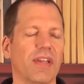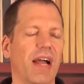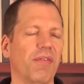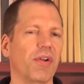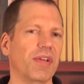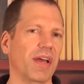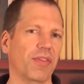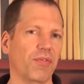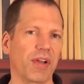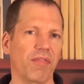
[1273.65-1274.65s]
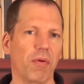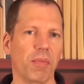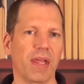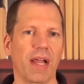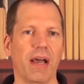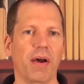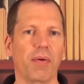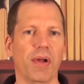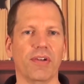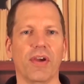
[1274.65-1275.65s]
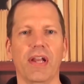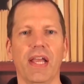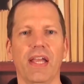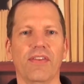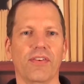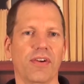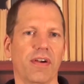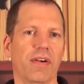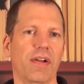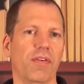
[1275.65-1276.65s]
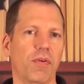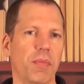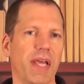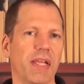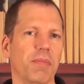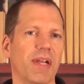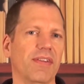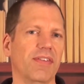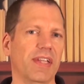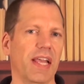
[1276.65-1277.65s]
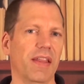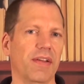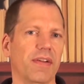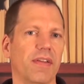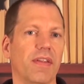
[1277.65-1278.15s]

I wrote down three of them that I, I want to try to answer in our remaining minutes together.